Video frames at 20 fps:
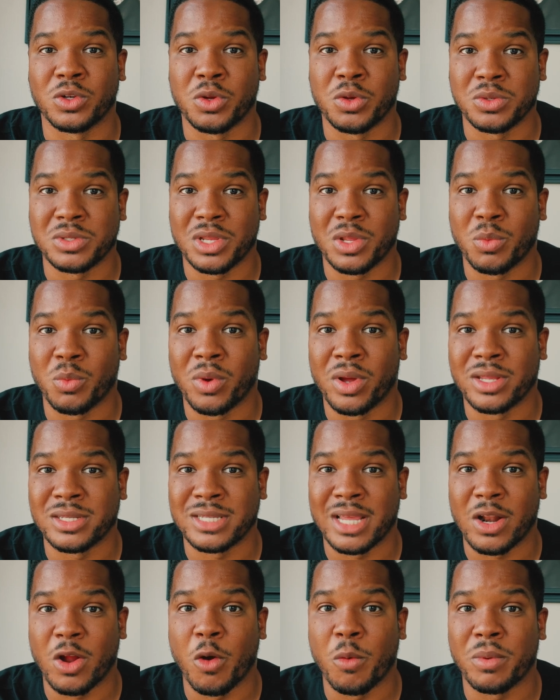are usually the
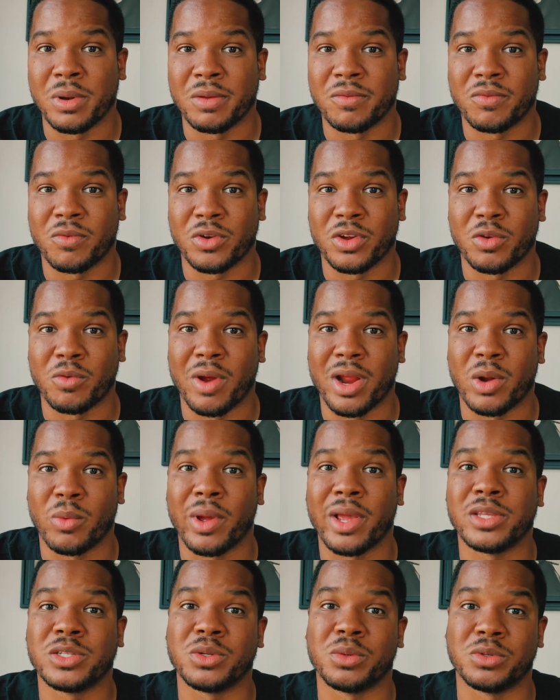ones that open up for you right
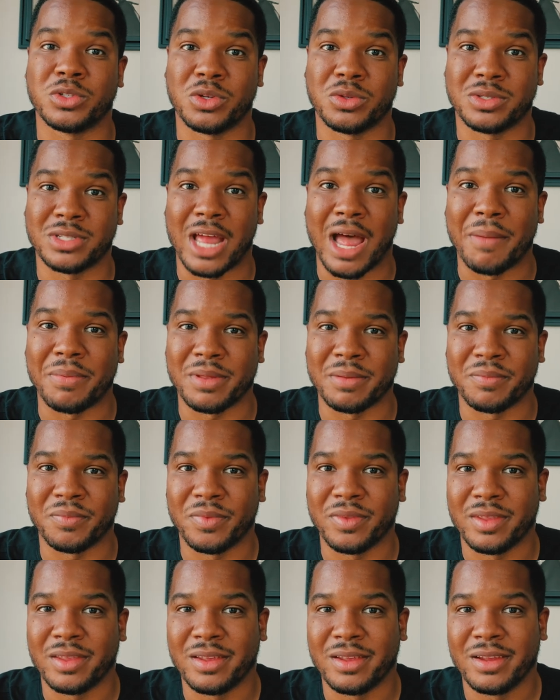away as soon as you stop them.
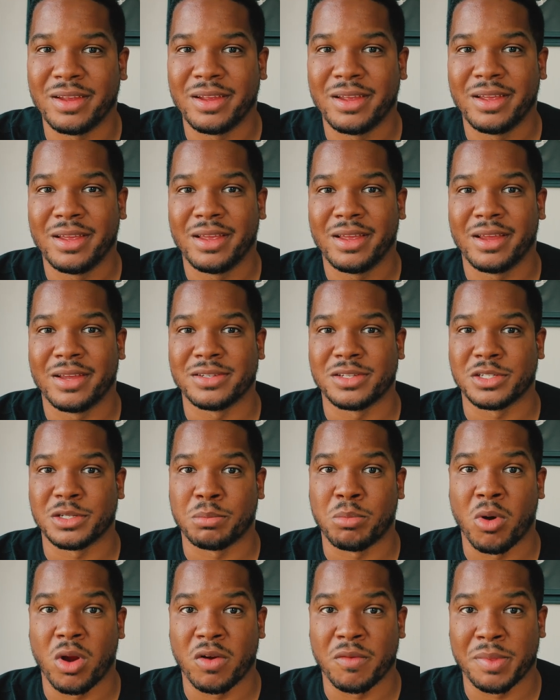Because
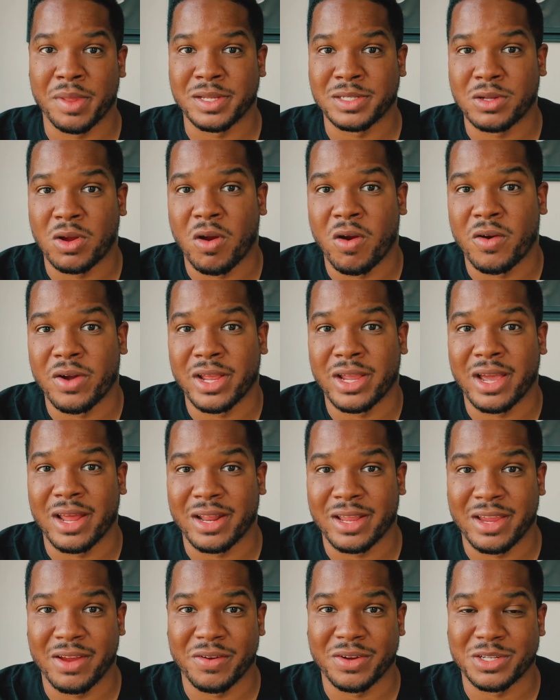there's a part of them that's already
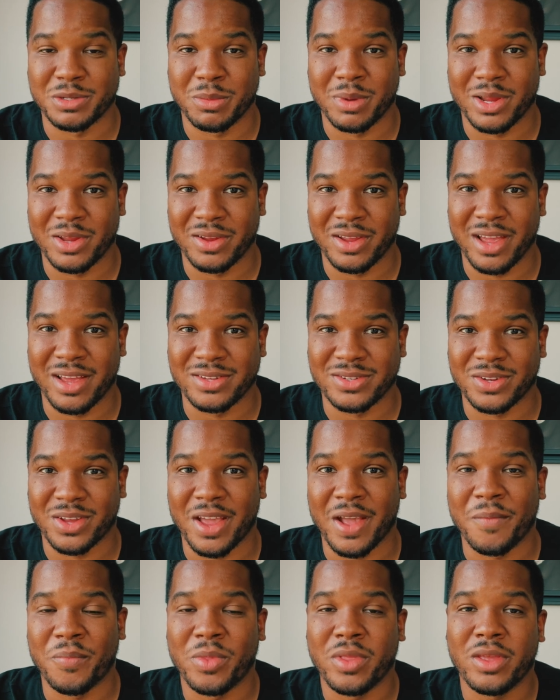kind of curious about you guys,
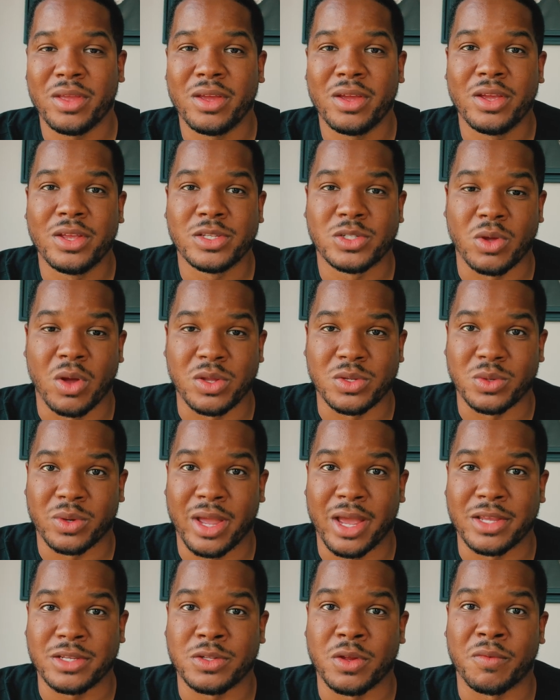okay? So also
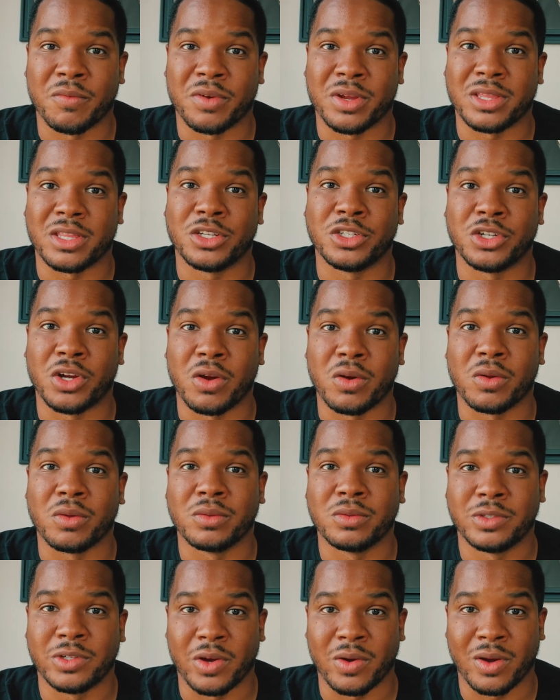guys, don't forget to
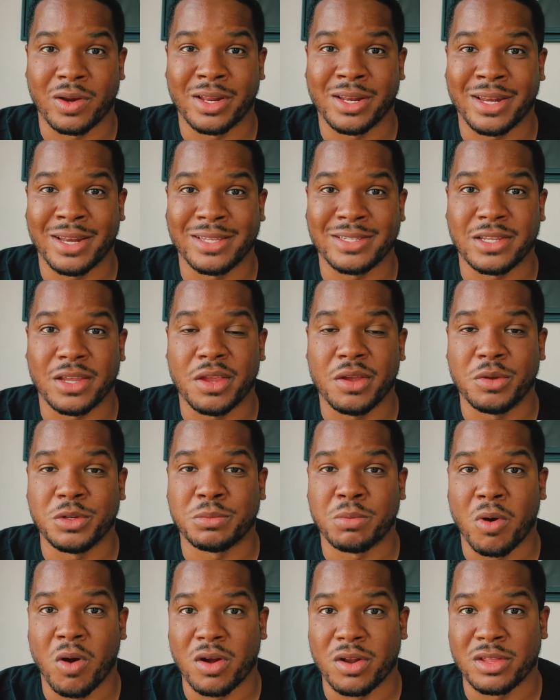journal. Journaling is a
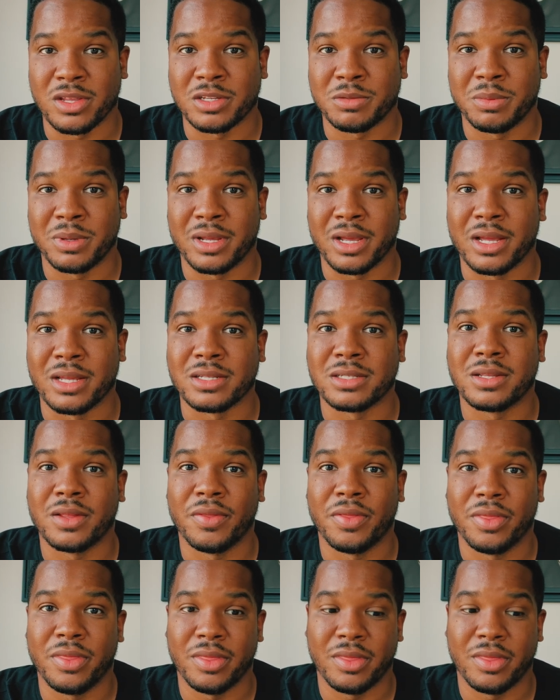huge part of this because